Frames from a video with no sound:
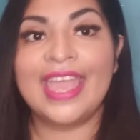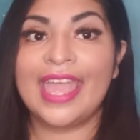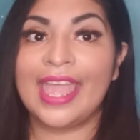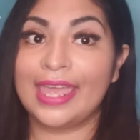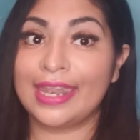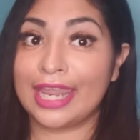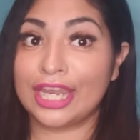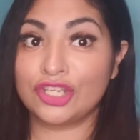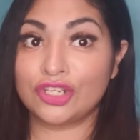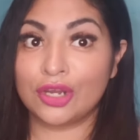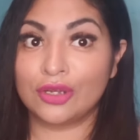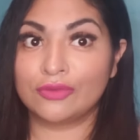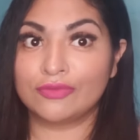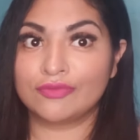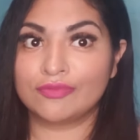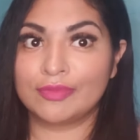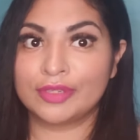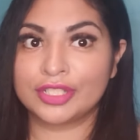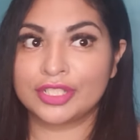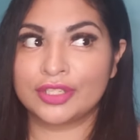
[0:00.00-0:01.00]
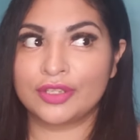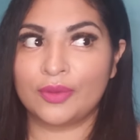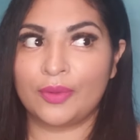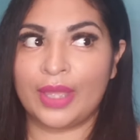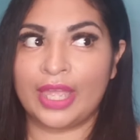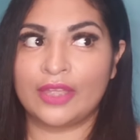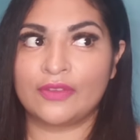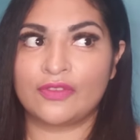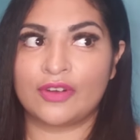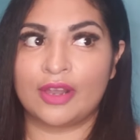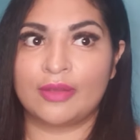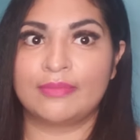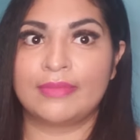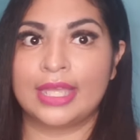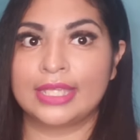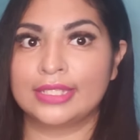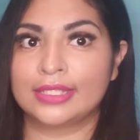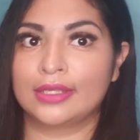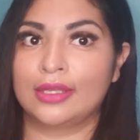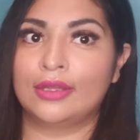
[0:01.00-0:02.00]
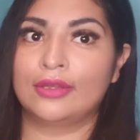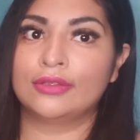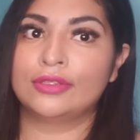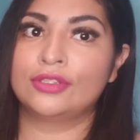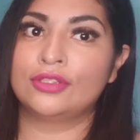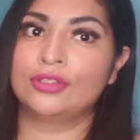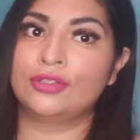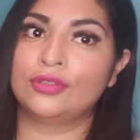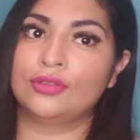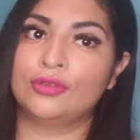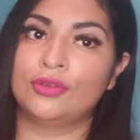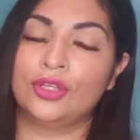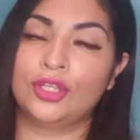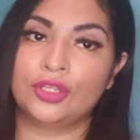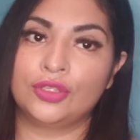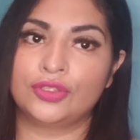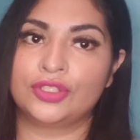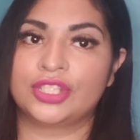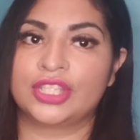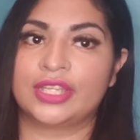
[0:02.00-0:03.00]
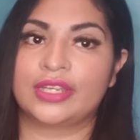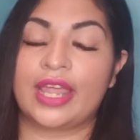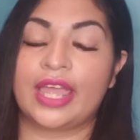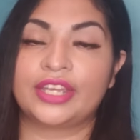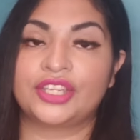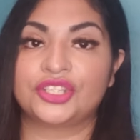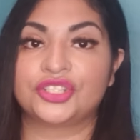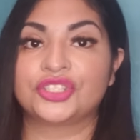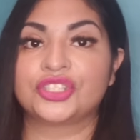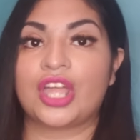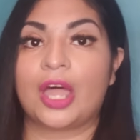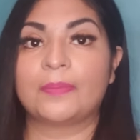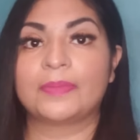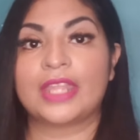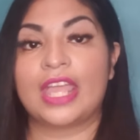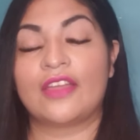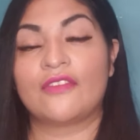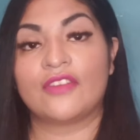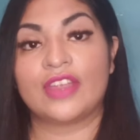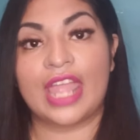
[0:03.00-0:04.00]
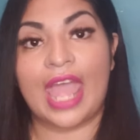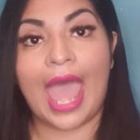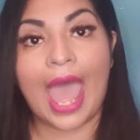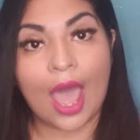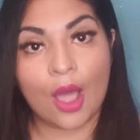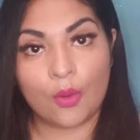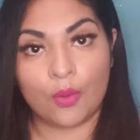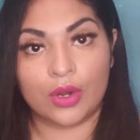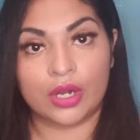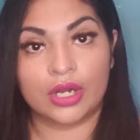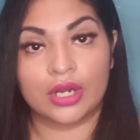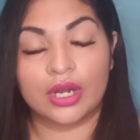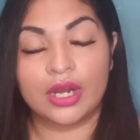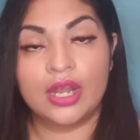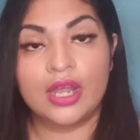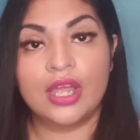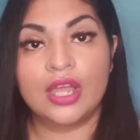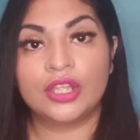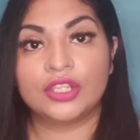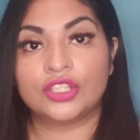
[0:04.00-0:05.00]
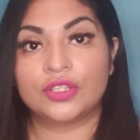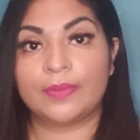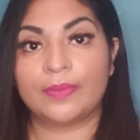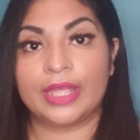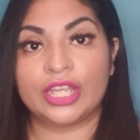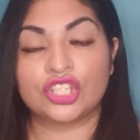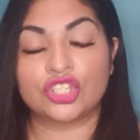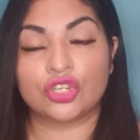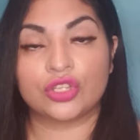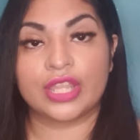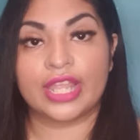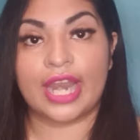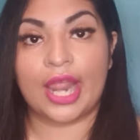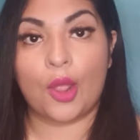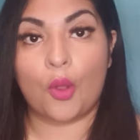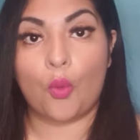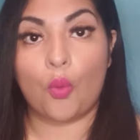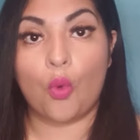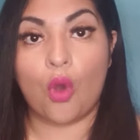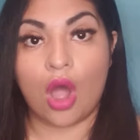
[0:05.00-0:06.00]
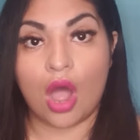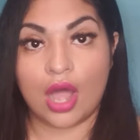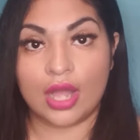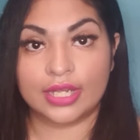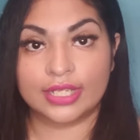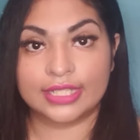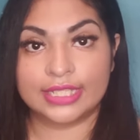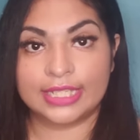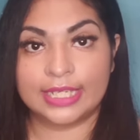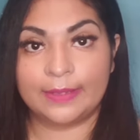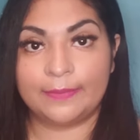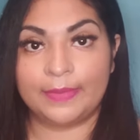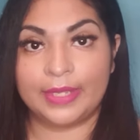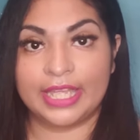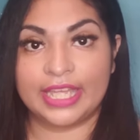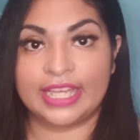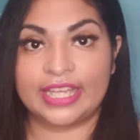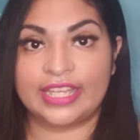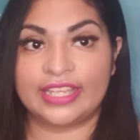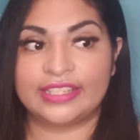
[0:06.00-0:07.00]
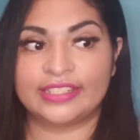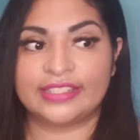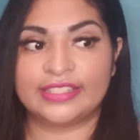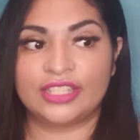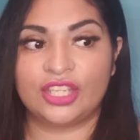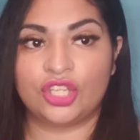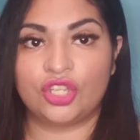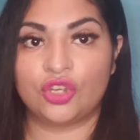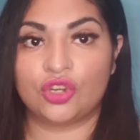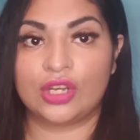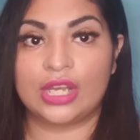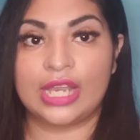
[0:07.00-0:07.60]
And I drove most of the way from Mexico to Houston. I just stopped every hour to make sure that I walked, because your